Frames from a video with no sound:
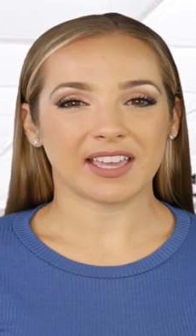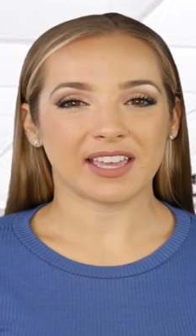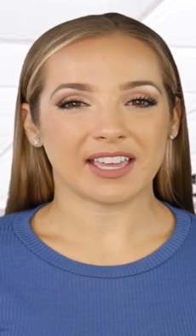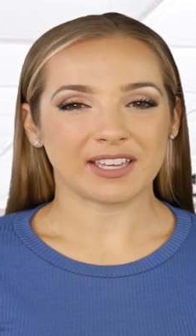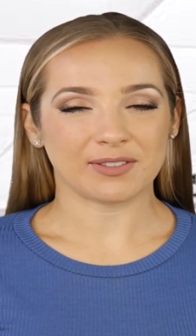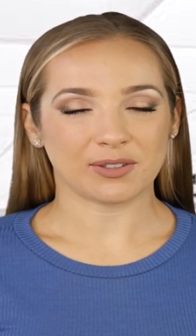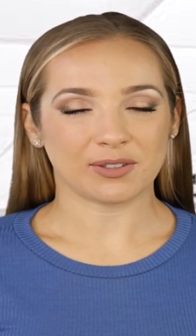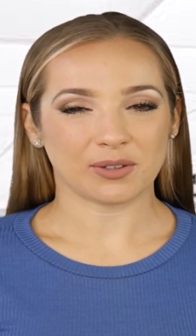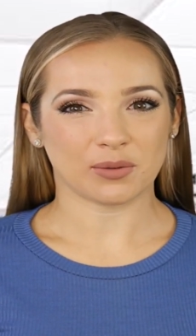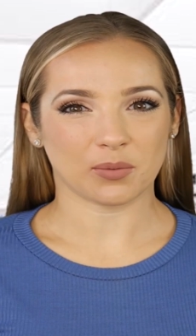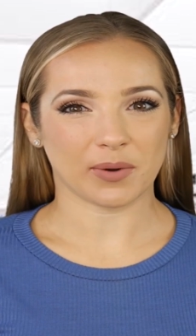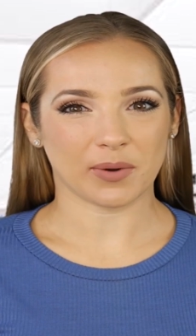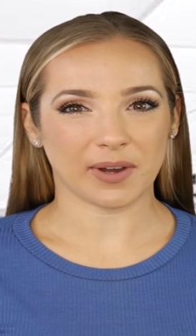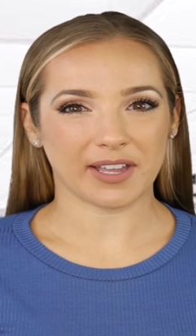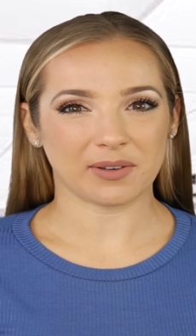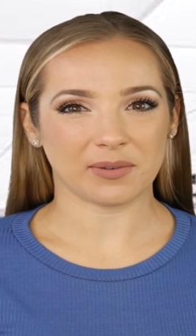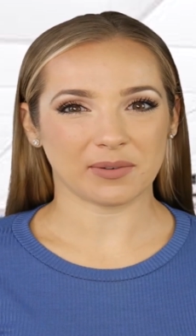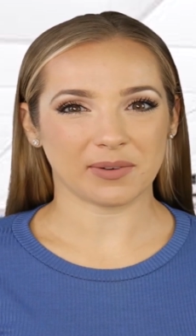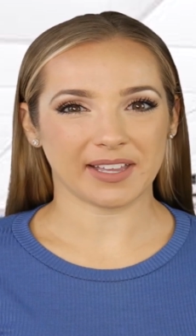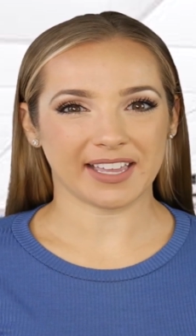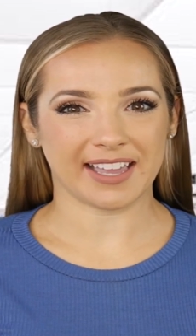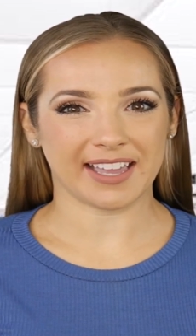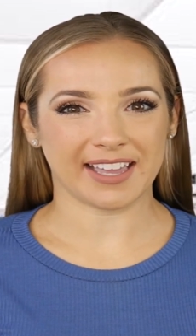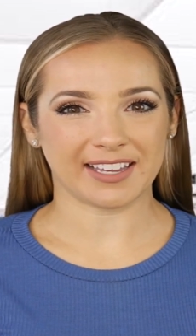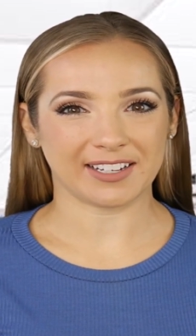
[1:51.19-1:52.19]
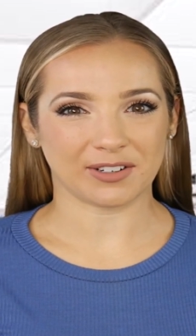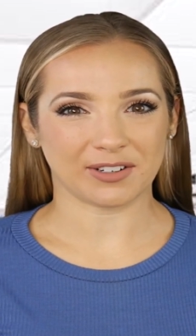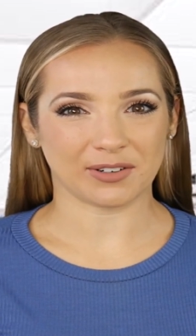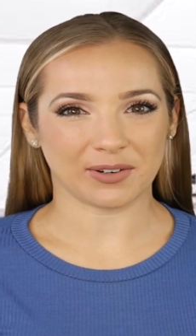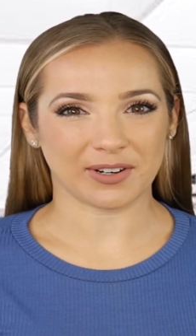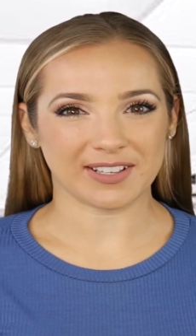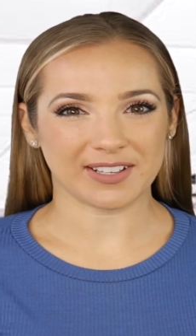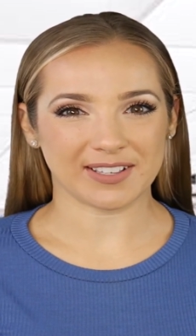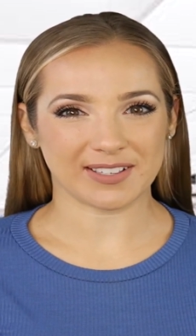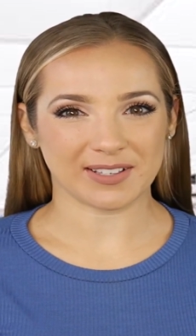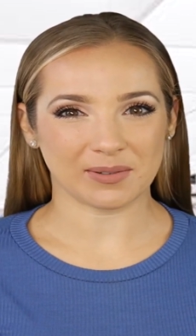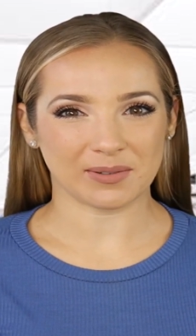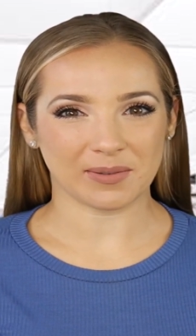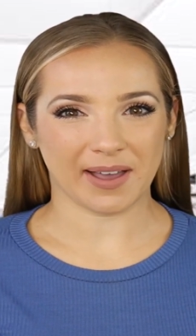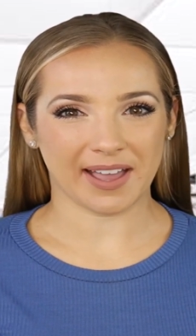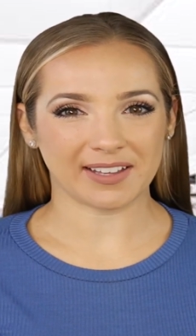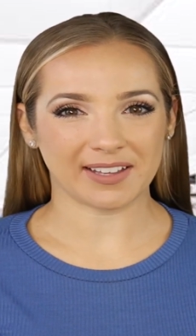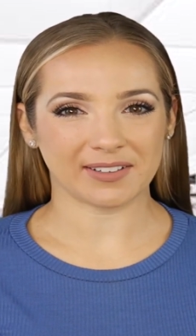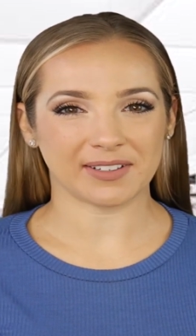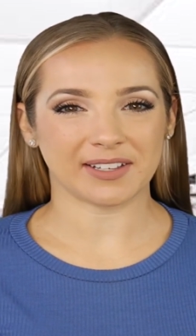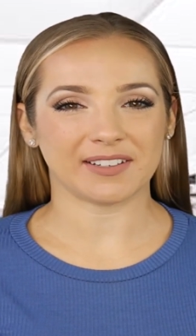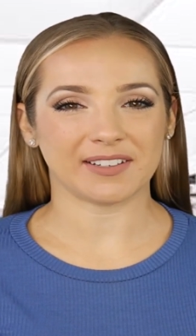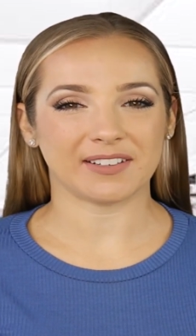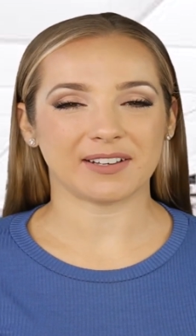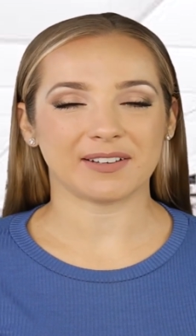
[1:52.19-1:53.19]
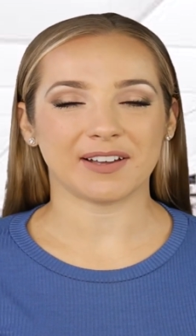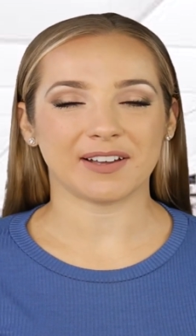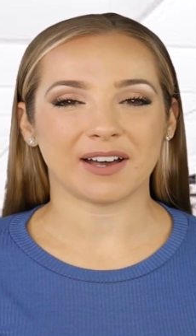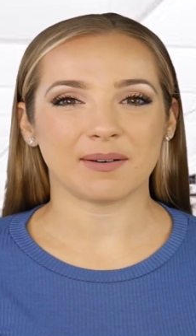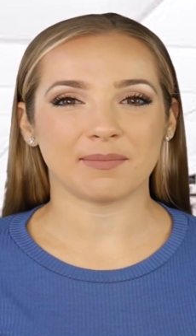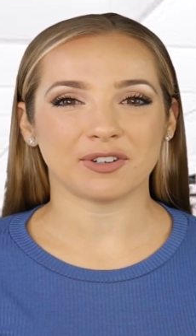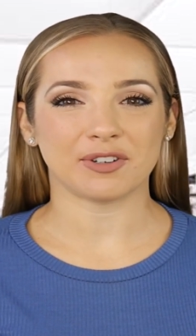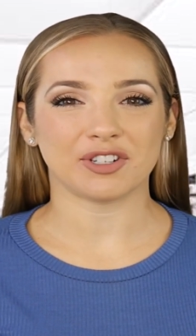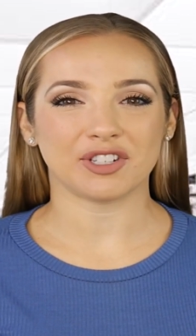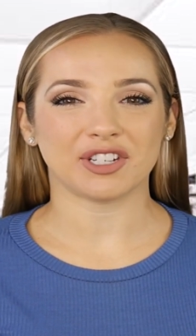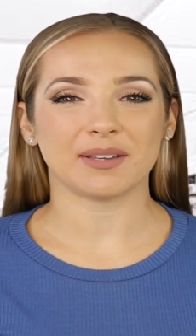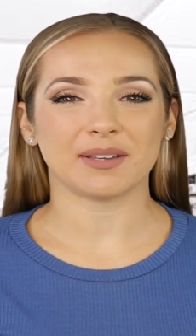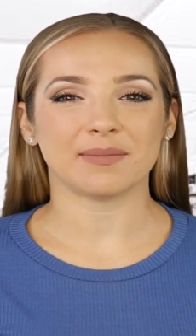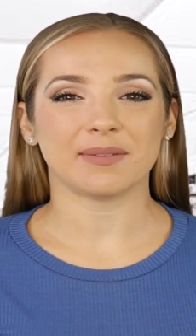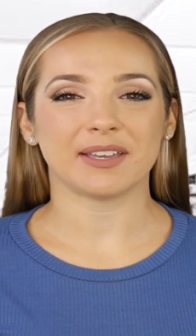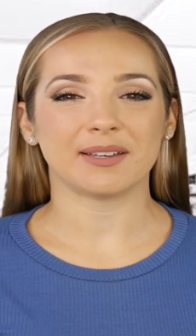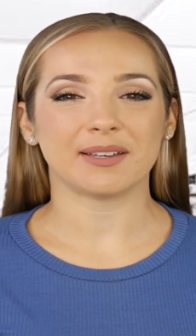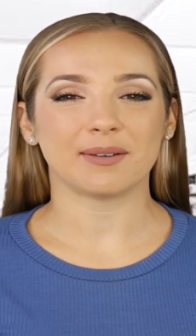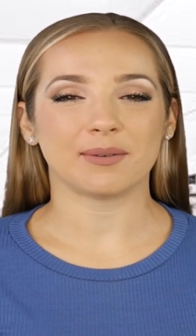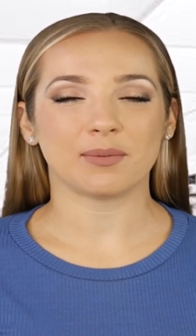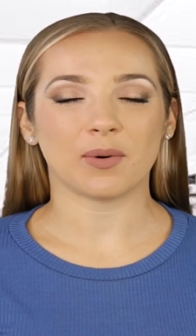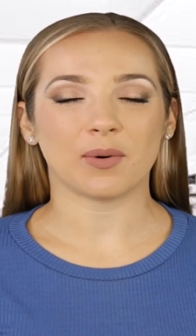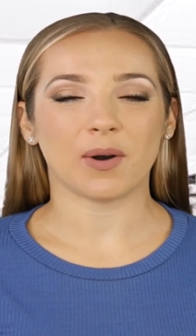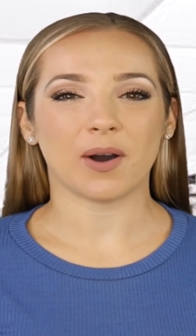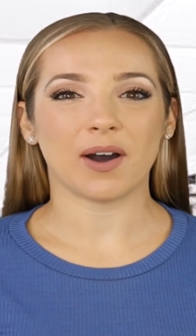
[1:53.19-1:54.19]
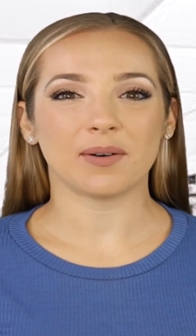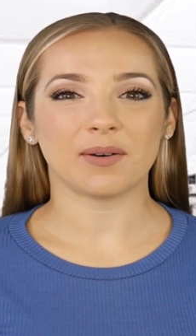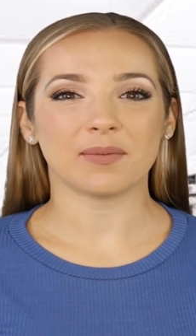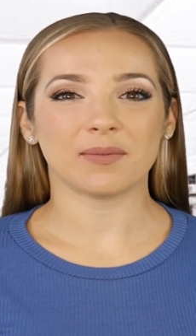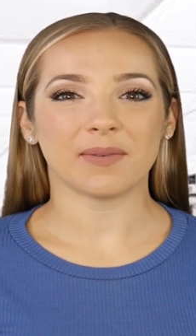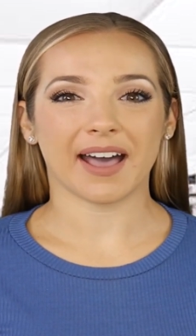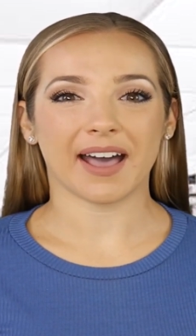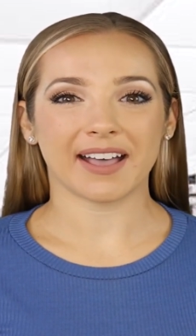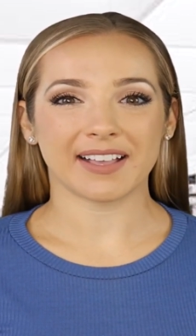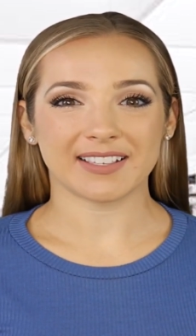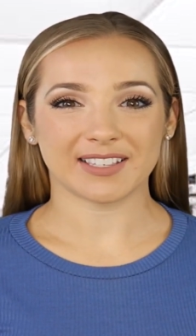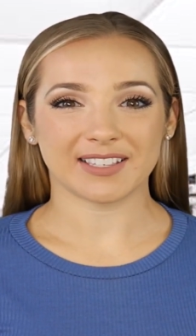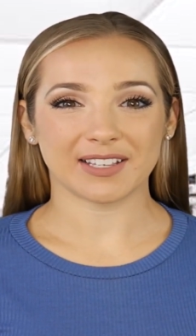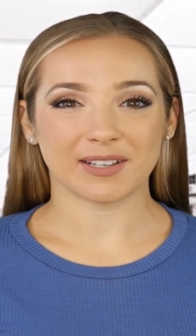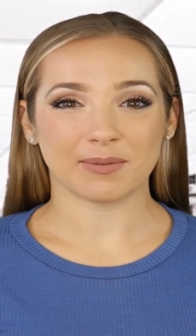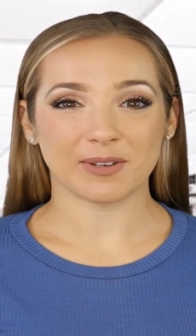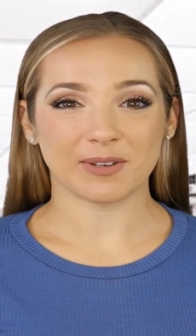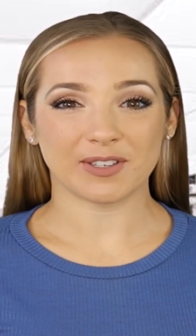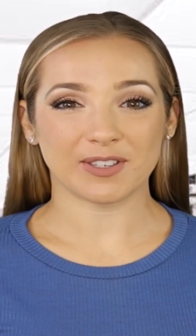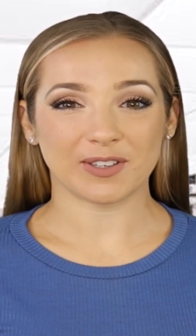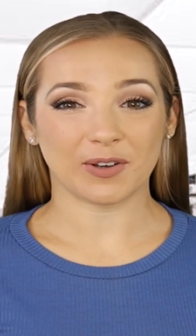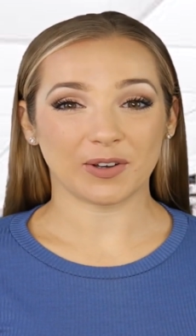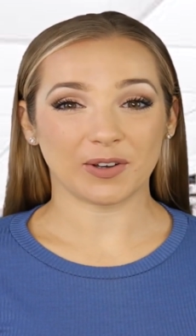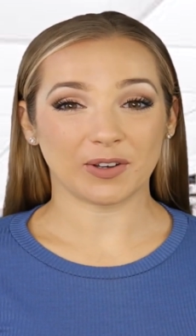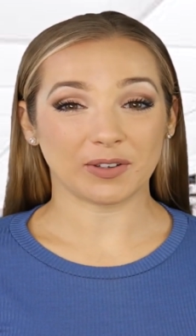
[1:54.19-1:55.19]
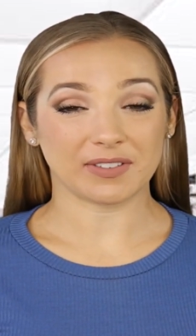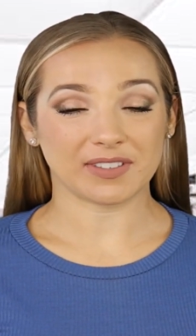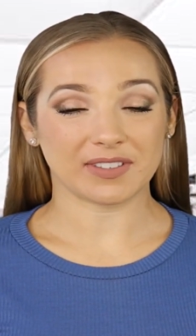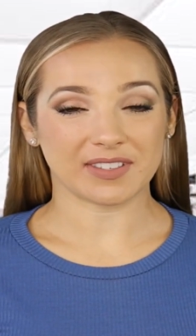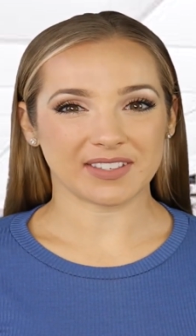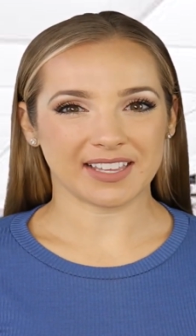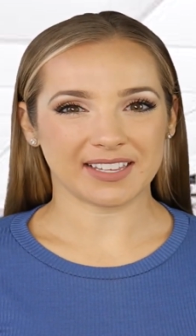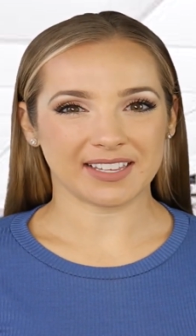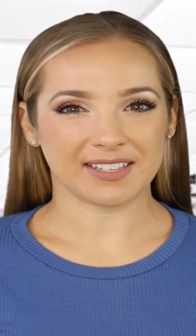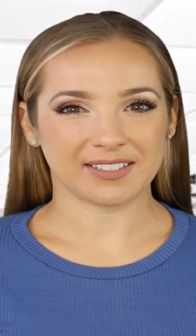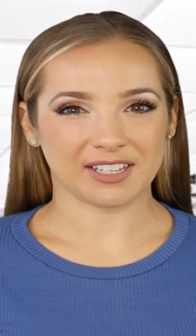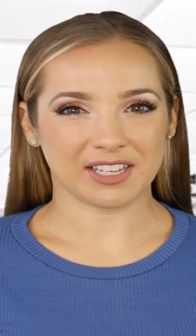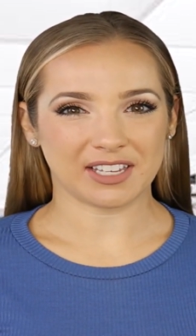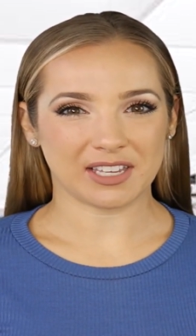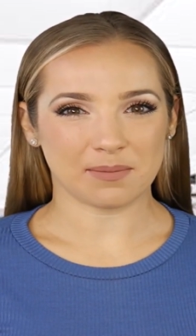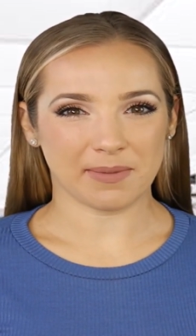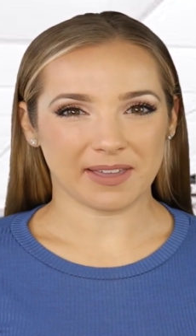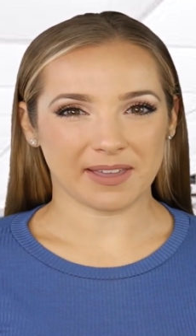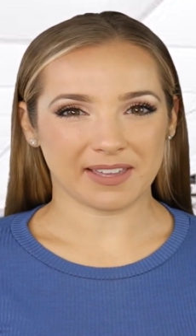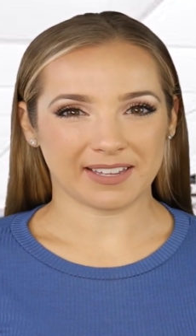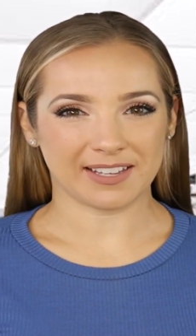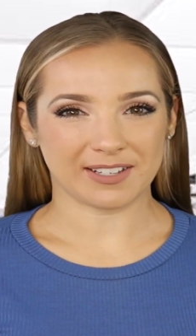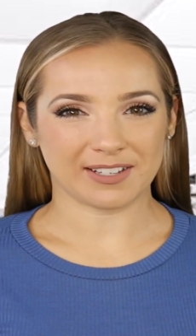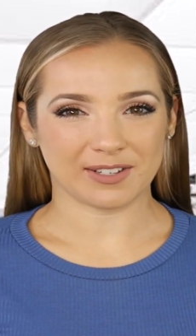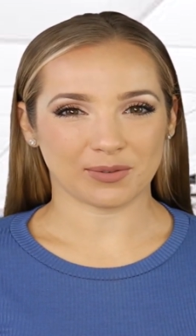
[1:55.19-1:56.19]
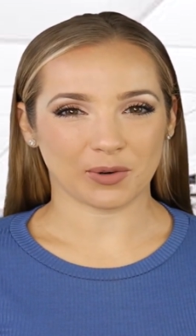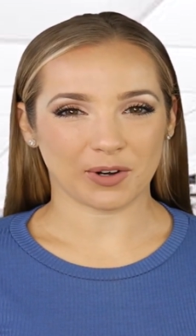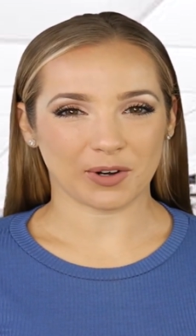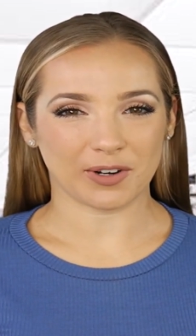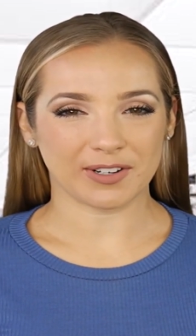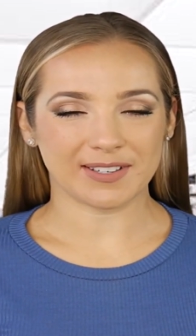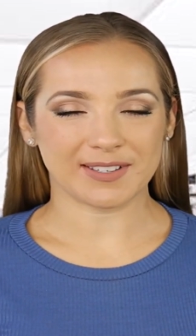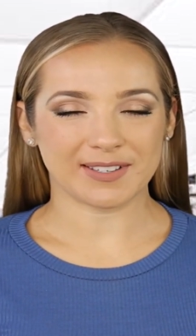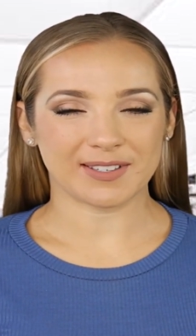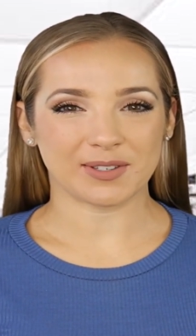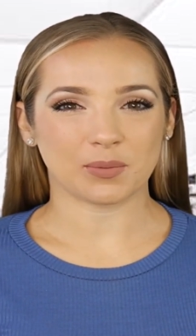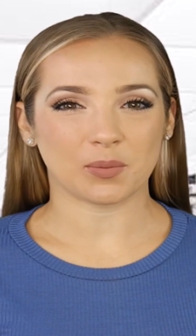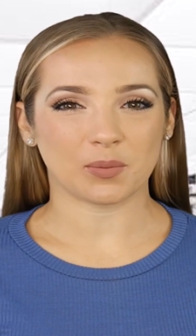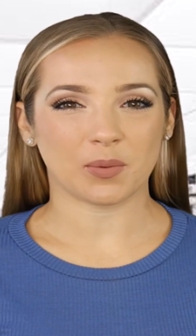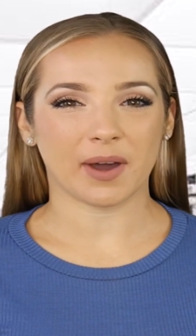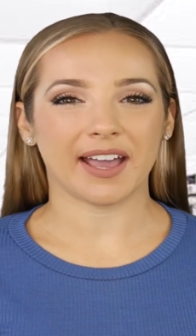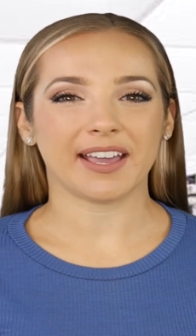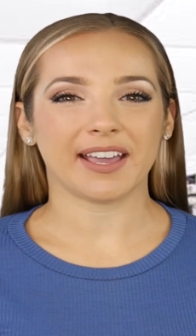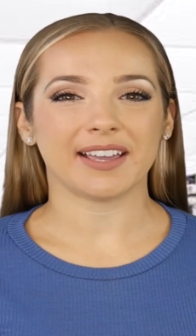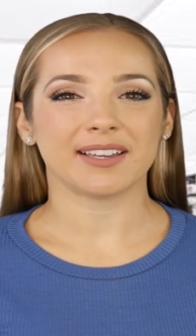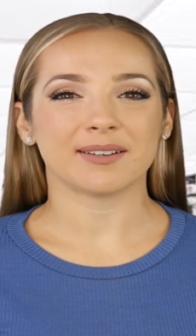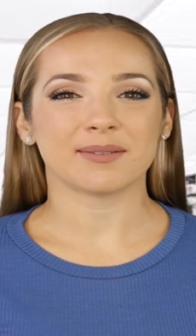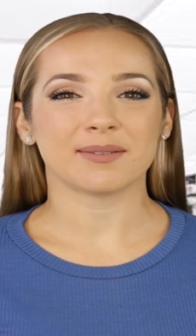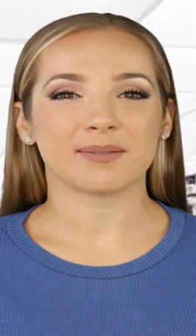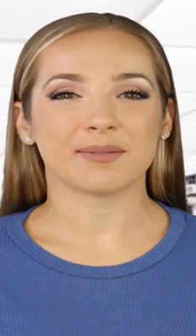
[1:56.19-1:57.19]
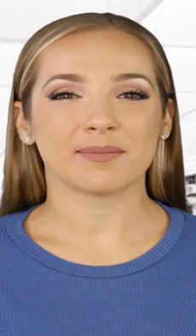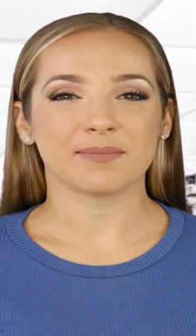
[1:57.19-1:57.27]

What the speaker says: can greatly increase the likelihood of achieving long-lasting results in keeping these rodents away.